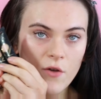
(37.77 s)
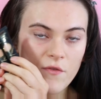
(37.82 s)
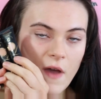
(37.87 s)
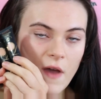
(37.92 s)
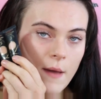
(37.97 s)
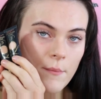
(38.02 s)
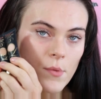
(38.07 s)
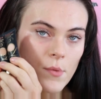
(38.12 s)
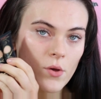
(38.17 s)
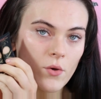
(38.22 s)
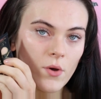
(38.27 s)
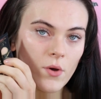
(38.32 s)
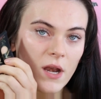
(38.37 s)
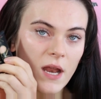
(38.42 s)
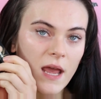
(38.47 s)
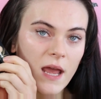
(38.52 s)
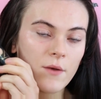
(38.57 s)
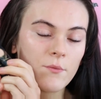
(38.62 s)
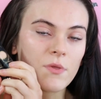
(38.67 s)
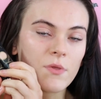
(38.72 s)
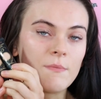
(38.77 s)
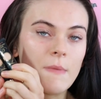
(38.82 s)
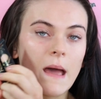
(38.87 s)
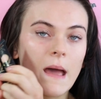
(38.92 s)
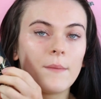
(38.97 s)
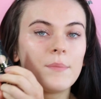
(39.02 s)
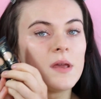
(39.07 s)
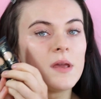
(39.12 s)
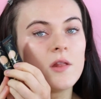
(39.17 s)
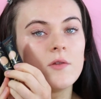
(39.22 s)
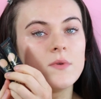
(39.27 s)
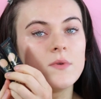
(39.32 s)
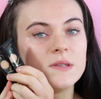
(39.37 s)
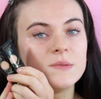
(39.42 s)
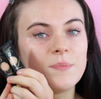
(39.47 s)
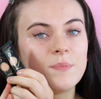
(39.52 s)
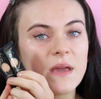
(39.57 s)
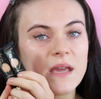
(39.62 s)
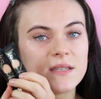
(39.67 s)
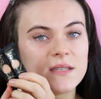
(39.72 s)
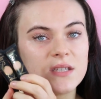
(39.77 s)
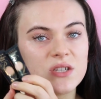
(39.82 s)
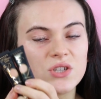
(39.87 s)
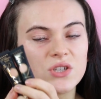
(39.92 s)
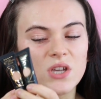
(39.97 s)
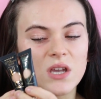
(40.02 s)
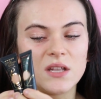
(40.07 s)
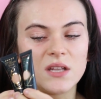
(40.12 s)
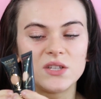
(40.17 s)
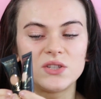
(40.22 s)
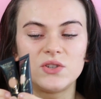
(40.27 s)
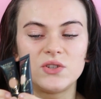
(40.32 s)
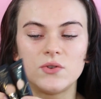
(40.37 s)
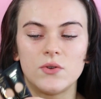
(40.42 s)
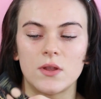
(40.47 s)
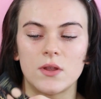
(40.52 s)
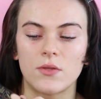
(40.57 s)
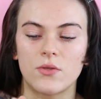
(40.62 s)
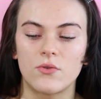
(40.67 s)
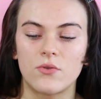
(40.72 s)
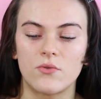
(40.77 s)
off, I'm going in with my P. Louise base shade 2 and